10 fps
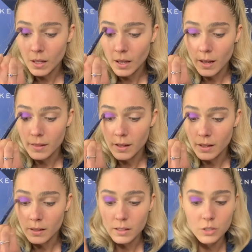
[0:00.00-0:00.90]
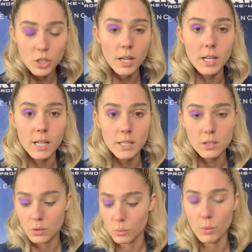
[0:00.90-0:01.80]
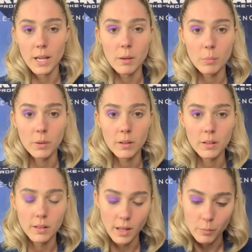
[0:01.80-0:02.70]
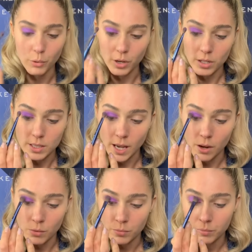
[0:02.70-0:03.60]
and then gently sweep that product out.